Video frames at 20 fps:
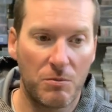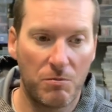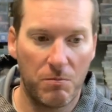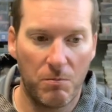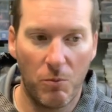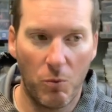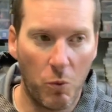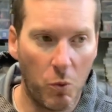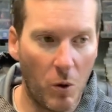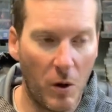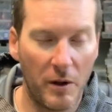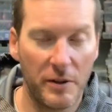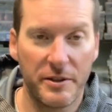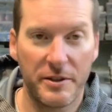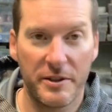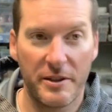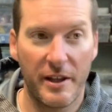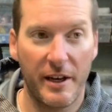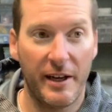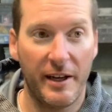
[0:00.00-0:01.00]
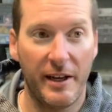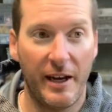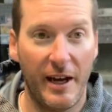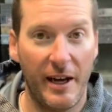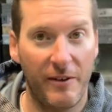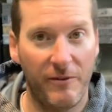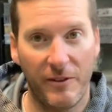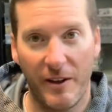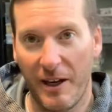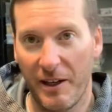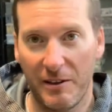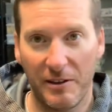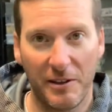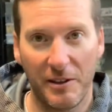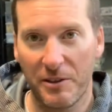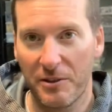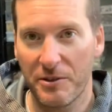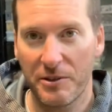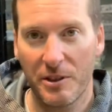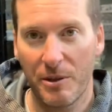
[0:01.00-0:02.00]
ones that have that
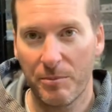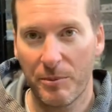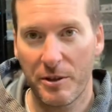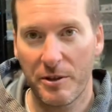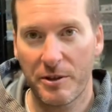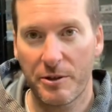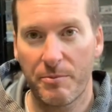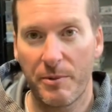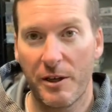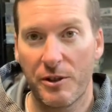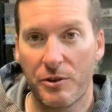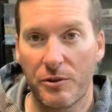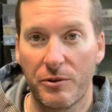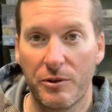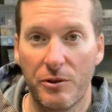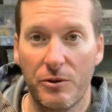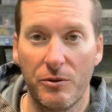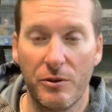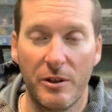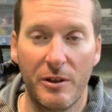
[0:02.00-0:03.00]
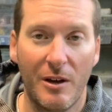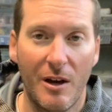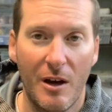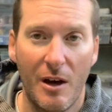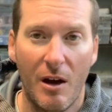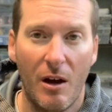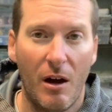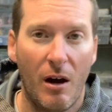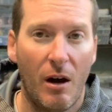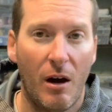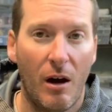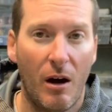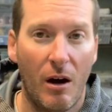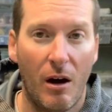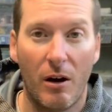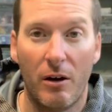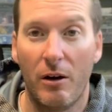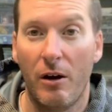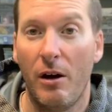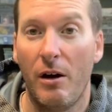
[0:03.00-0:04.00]
little something special to it
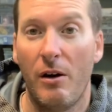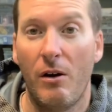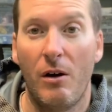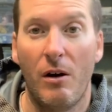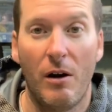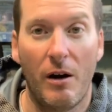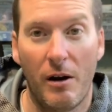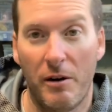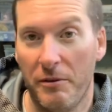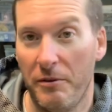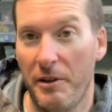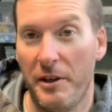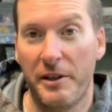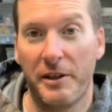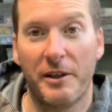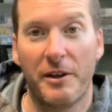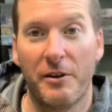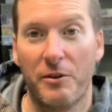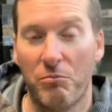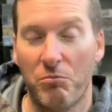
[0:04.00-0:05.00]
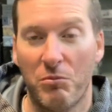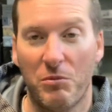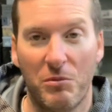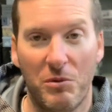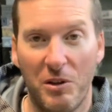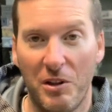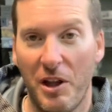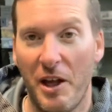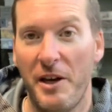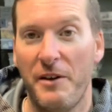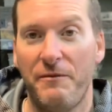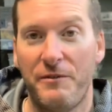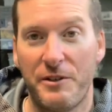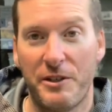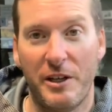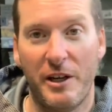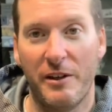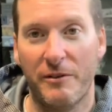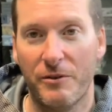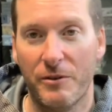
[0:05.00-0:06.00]
are like
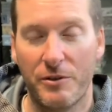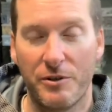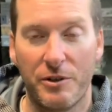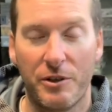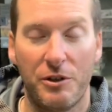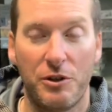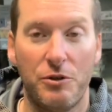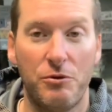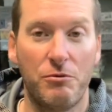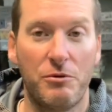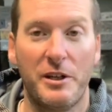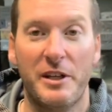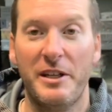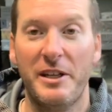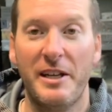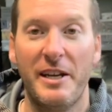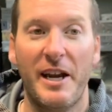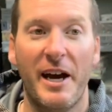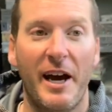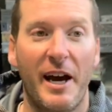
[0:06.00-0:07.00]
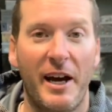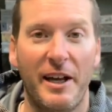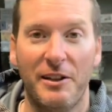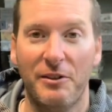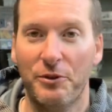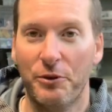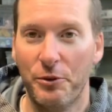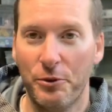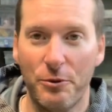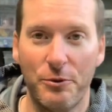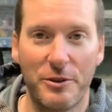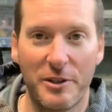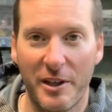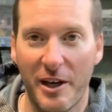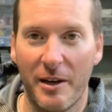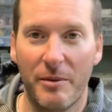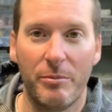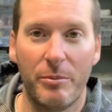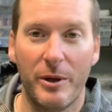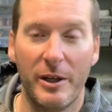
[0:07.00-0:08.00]
lifesavers. Like, you cannot lose
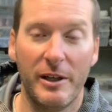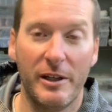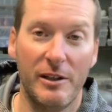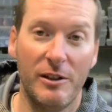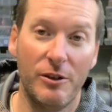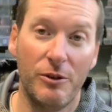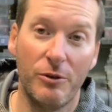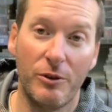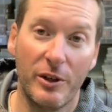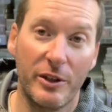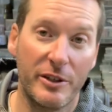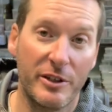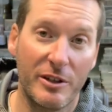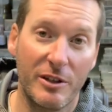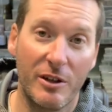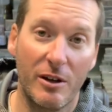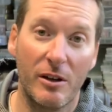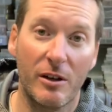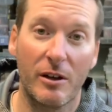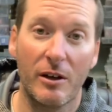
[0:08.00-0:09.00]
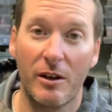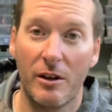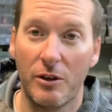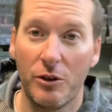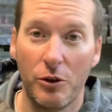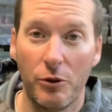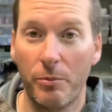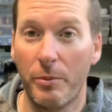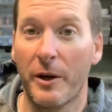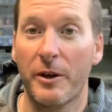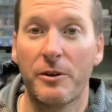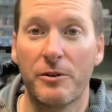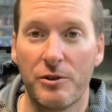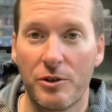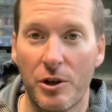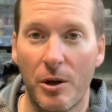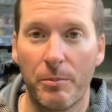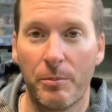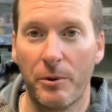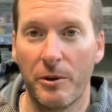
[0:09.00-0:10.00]
that bait. You get stuck, you better
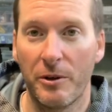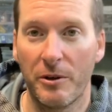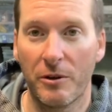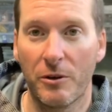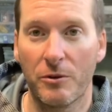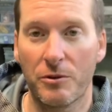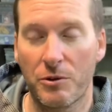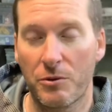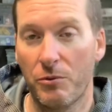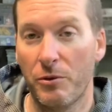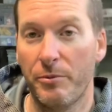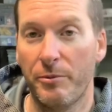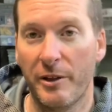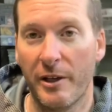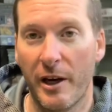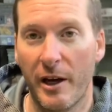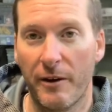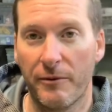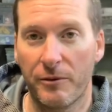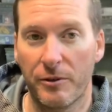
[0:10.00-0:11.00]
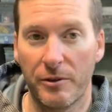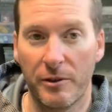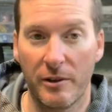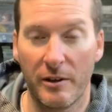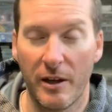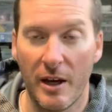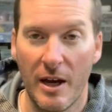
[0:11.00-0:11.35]
jump in and go swimming after it.